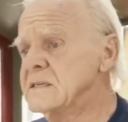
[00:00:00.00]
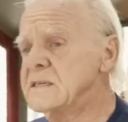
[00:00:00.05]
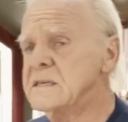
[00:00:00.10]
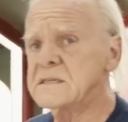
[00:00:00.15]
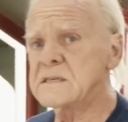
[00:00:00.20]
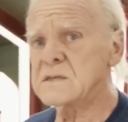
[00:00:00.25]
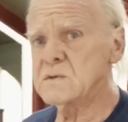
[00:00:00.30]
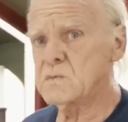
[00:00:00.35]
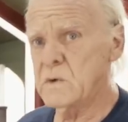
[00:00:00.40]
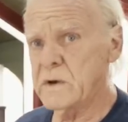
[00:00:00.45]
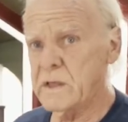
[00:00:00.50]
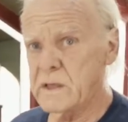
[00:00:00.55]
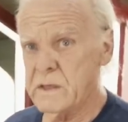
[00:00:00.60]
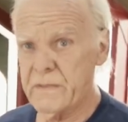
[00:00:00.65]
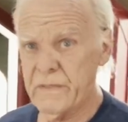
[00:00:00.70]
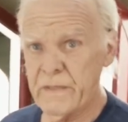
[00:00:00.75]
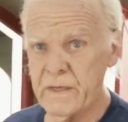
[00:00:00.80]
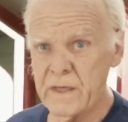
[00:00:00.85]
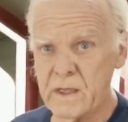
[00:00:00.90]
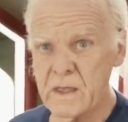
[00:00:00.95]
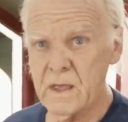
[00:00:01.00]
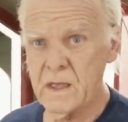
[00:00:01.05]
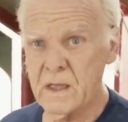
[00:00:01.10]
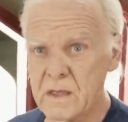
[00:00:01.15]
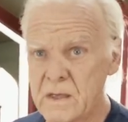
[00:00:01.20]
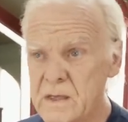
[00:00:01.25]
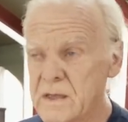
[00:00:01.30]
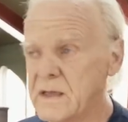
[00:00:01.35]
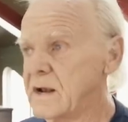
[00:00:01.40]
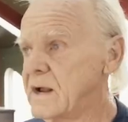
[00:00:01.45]
She says, "What are you thinking?"
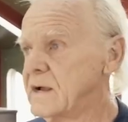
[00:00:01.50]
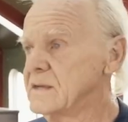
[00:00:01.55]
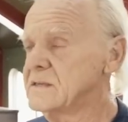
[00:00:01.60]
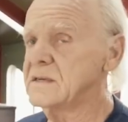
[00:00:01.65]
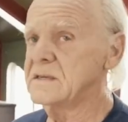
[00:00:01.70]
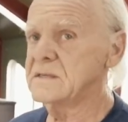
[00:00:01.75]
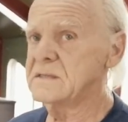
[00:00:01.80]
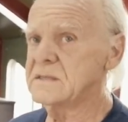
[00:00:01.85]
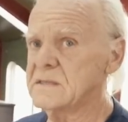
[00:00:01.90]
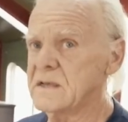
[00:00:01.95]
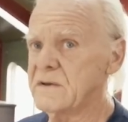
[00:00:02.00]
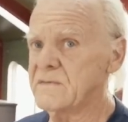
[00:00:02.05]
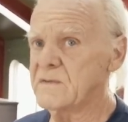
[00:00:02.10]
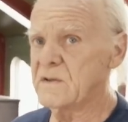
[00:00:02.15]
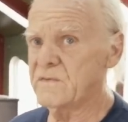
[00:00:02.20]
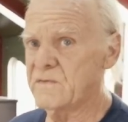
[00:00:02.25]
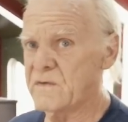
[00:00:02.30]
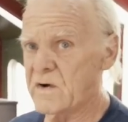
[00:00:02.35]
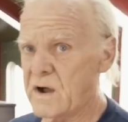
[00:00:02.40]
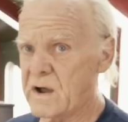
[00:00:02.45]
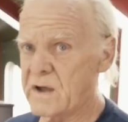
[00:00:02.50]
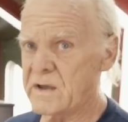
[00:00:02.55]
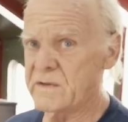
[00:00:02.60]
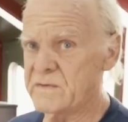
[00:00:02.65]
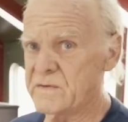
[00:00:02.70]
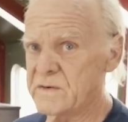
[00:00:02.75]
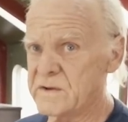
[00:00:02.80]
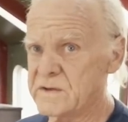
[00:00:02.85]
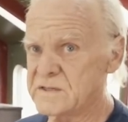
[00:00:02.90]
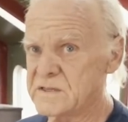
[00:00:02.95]
And I said,
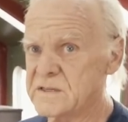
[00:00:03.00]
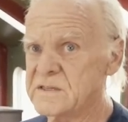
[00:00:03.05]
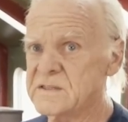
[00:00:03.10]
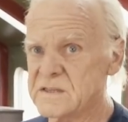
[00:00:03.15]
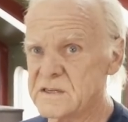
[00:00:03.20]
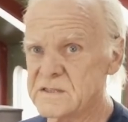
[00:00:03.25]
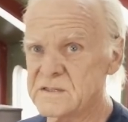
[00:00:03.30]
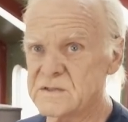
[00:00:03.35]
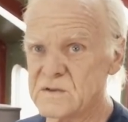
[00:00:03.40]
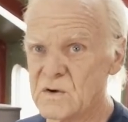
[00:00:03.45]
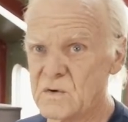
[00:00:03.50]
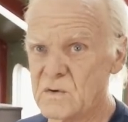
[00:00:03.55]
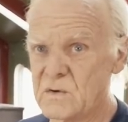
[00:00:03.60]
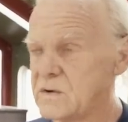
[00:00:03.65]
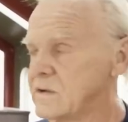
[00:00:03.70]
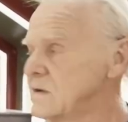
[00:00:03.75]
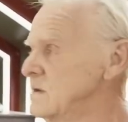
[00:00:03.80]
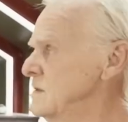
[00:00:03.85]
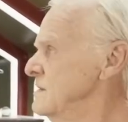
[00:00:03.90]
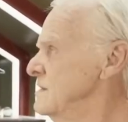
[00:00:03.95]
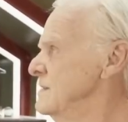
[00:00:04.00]
$75, and she said, "Sold."